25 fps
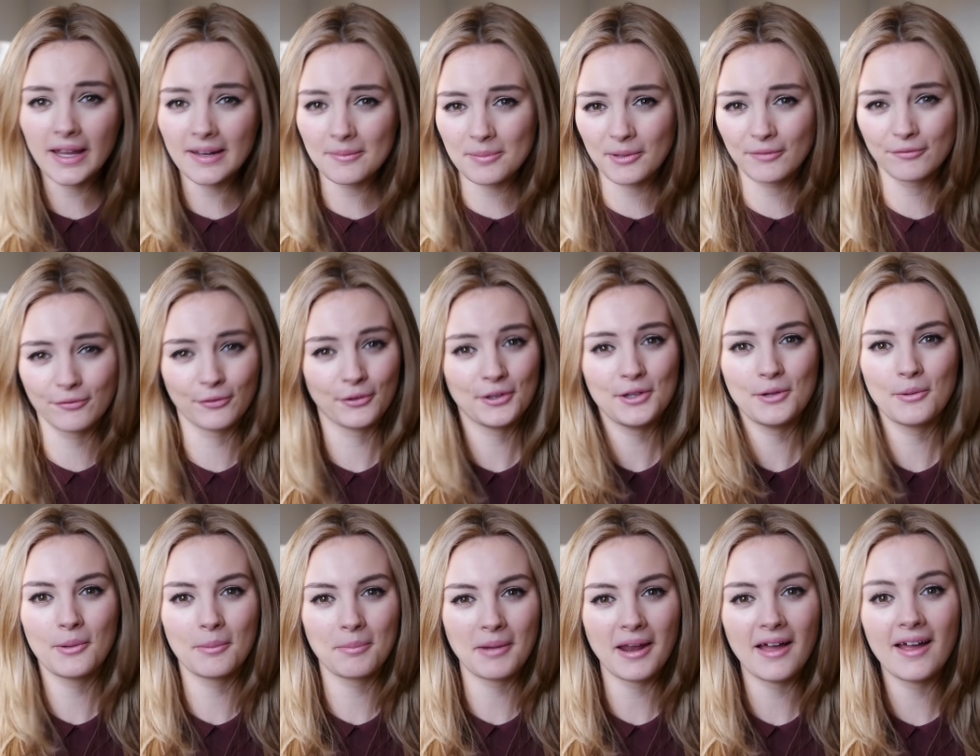wait before
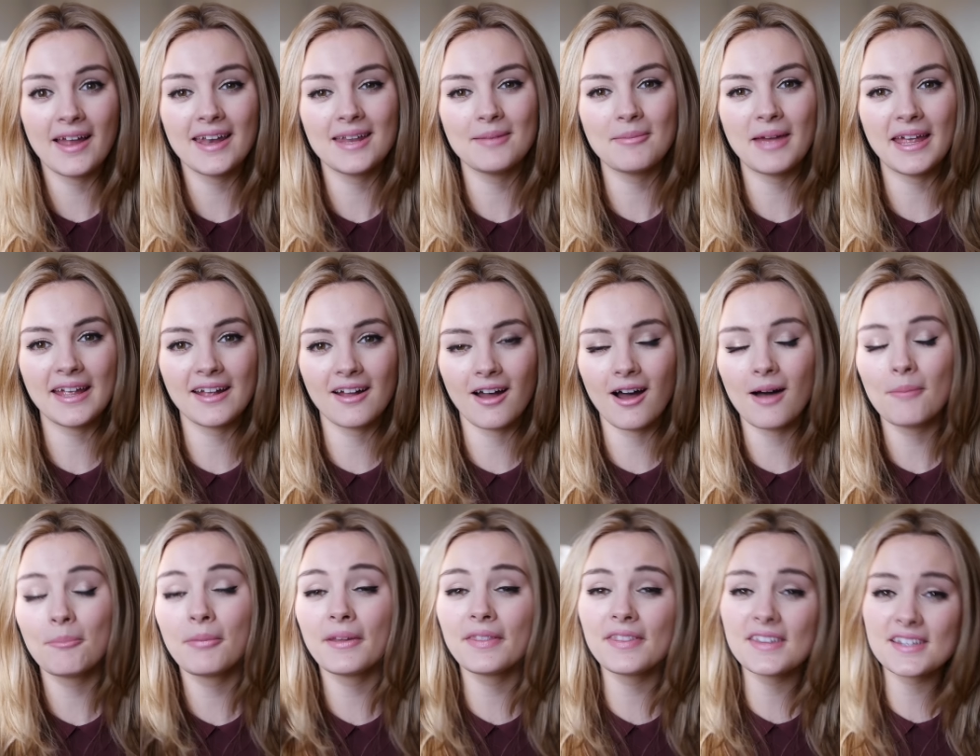you apply any
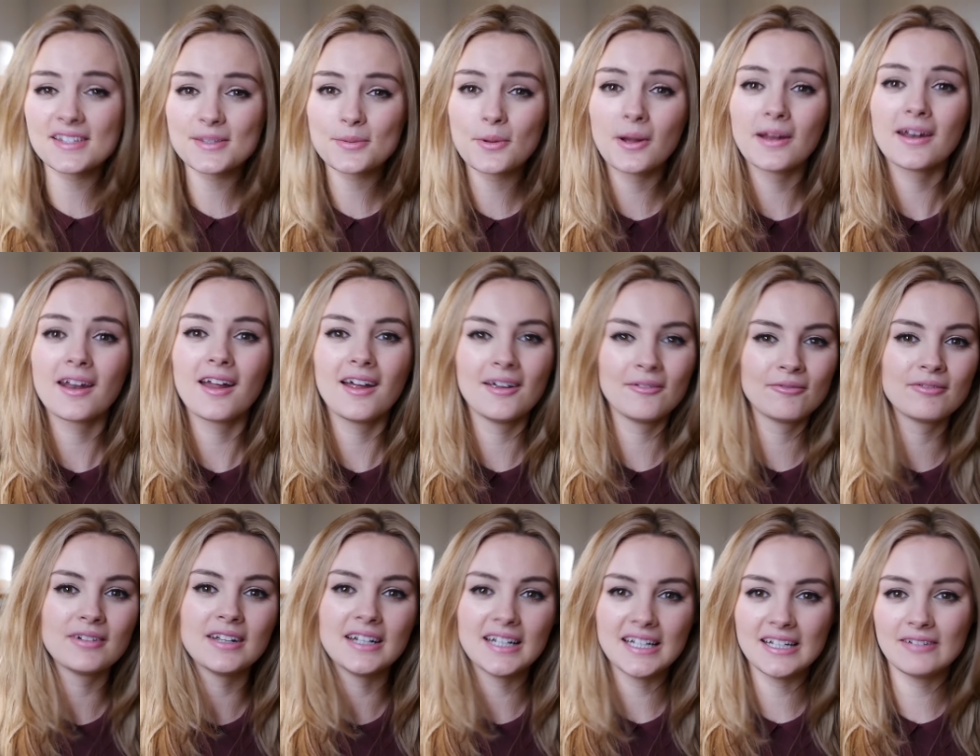makeup. But this one
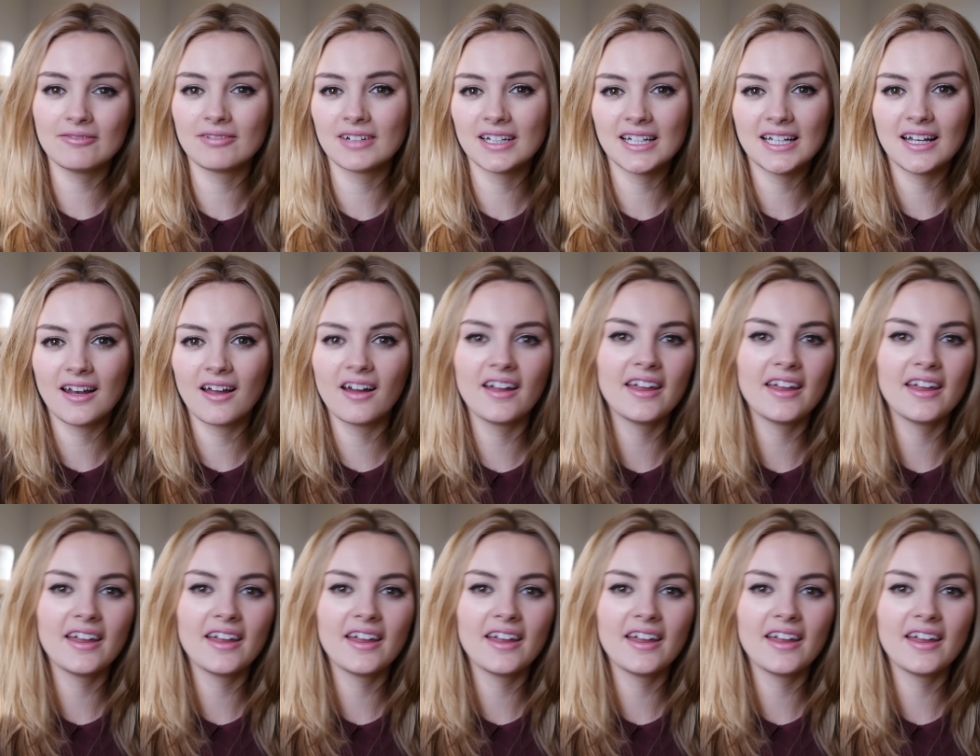I really, really